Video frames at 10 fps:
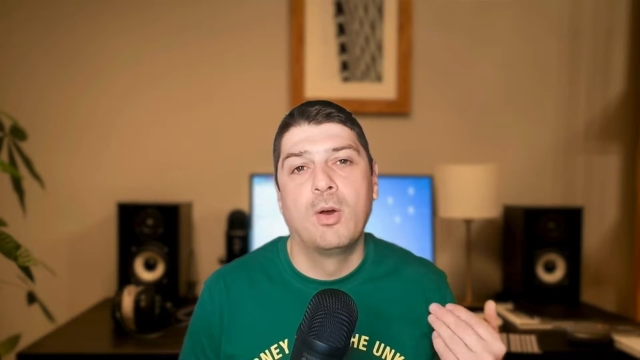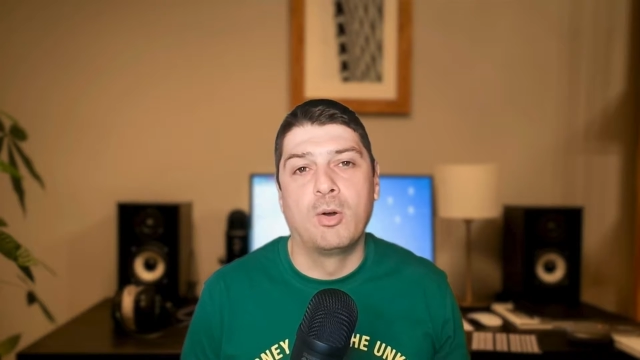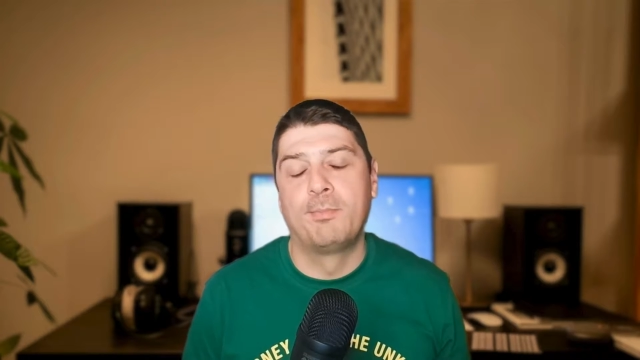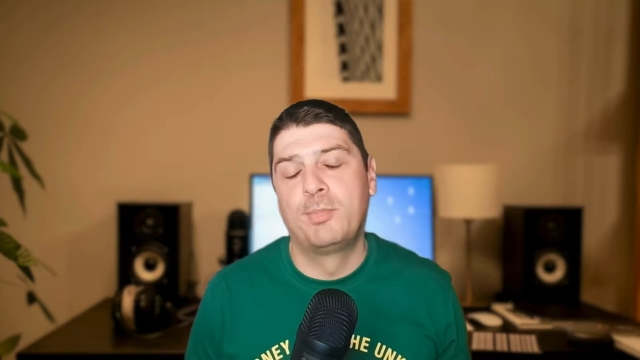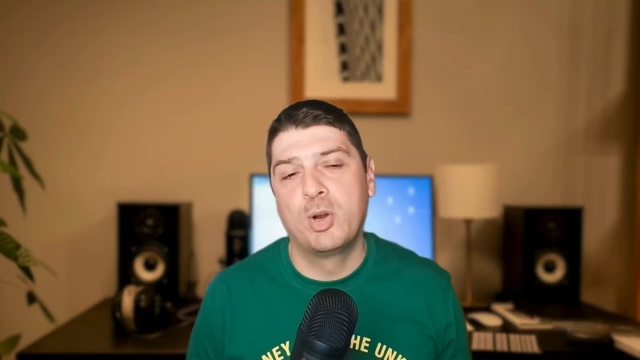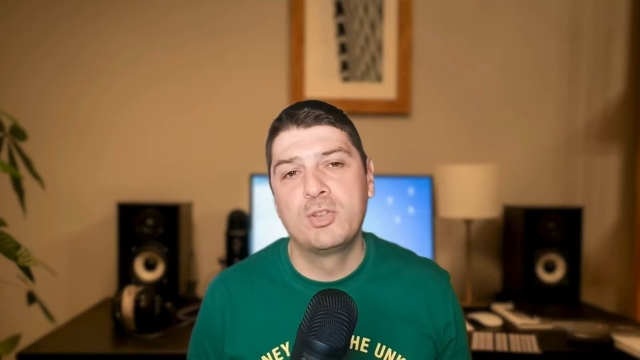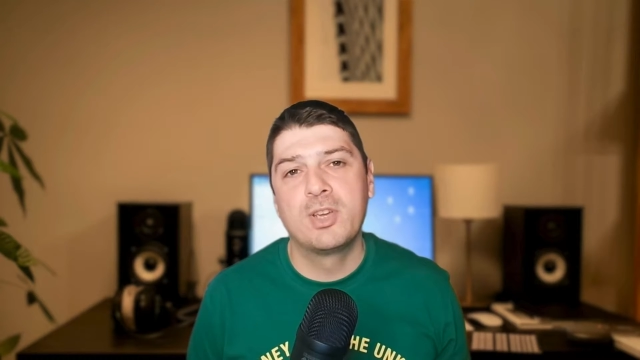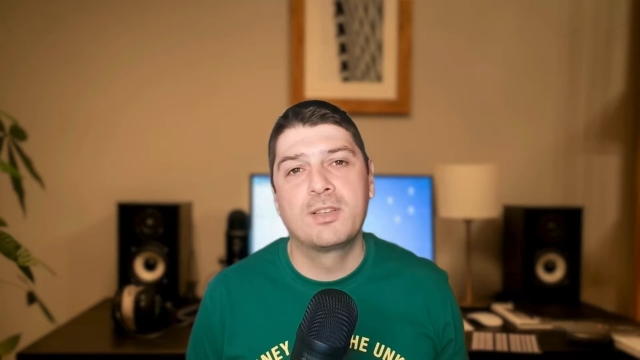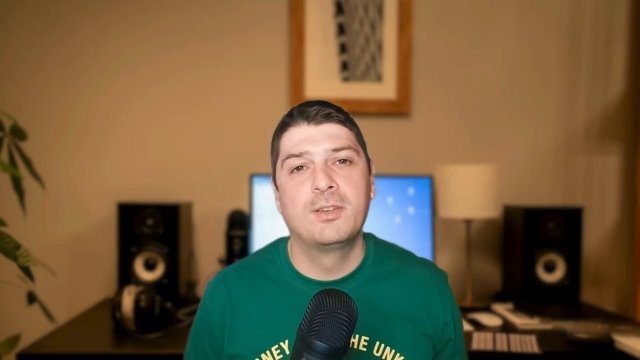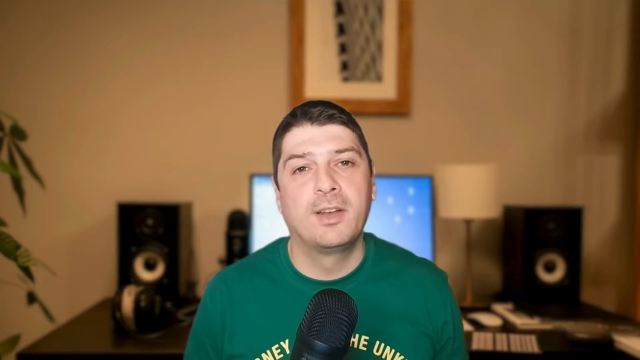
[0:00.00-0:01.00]
or
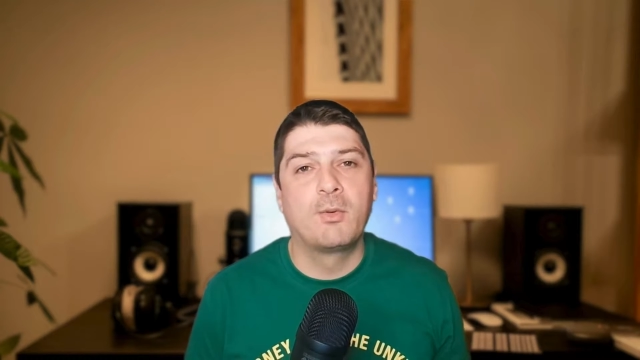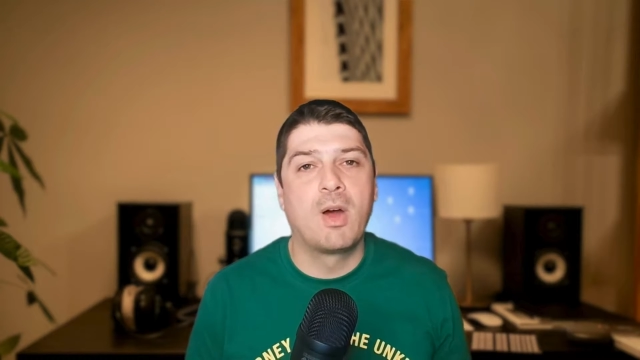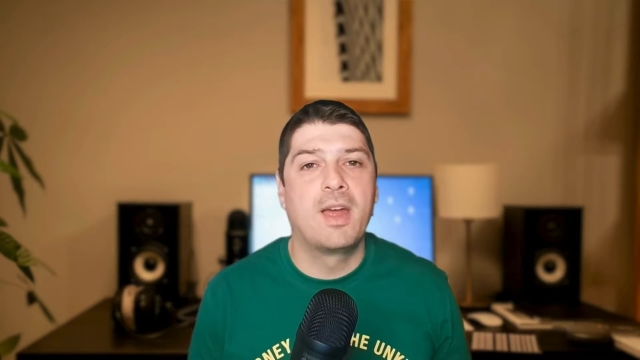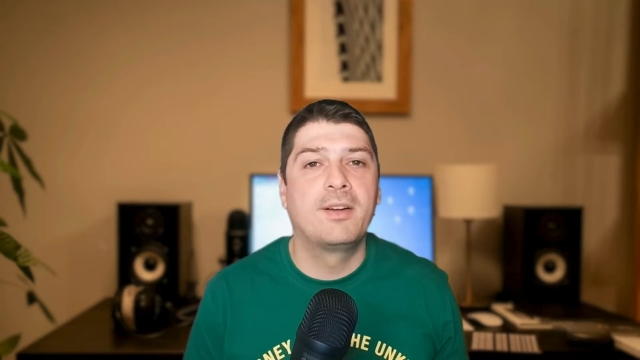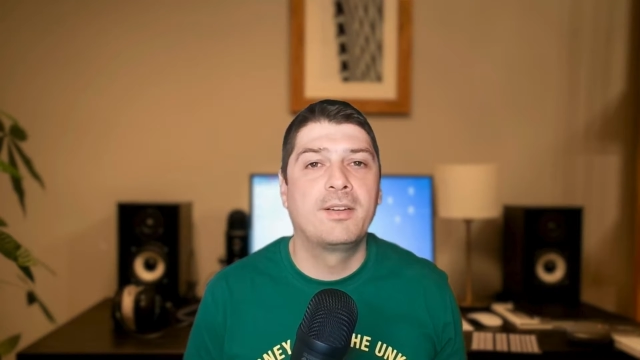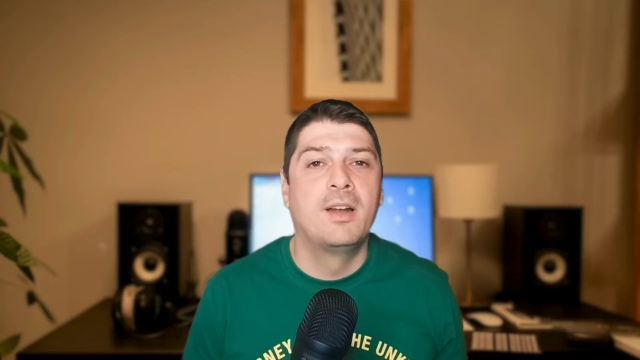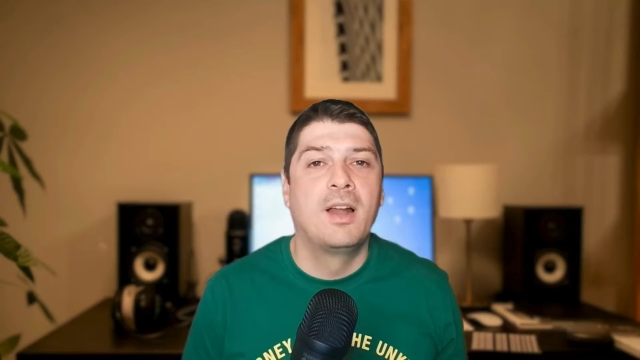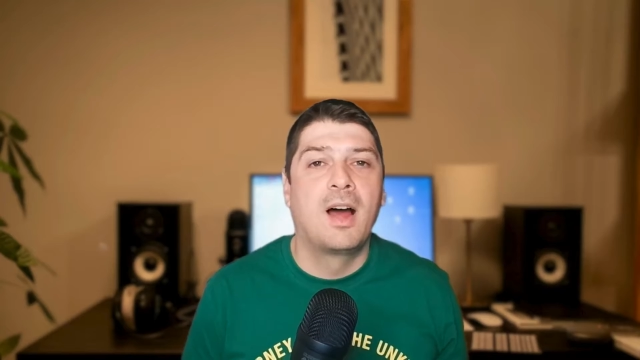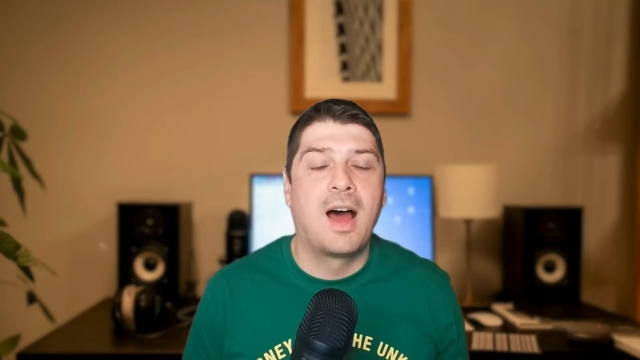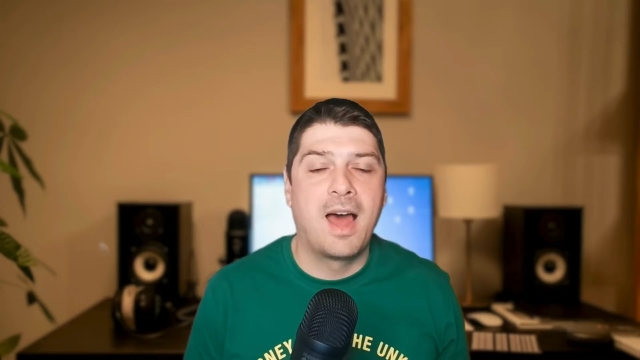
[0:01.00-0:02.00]
projects requiring
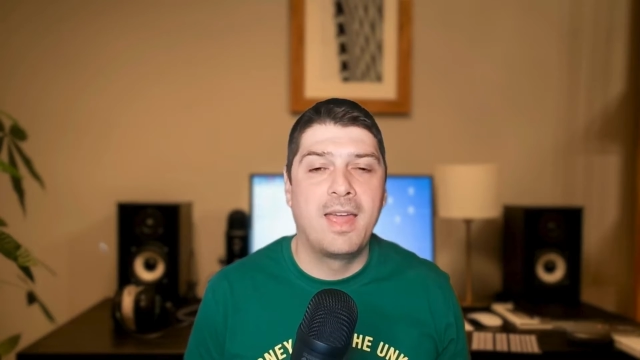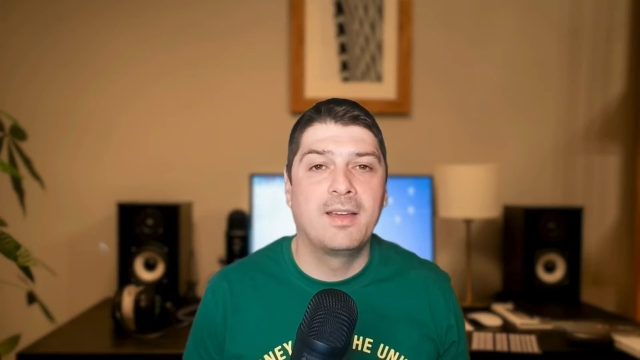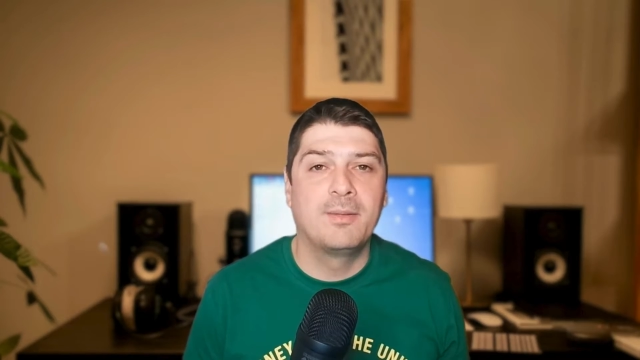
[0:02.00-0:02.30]
high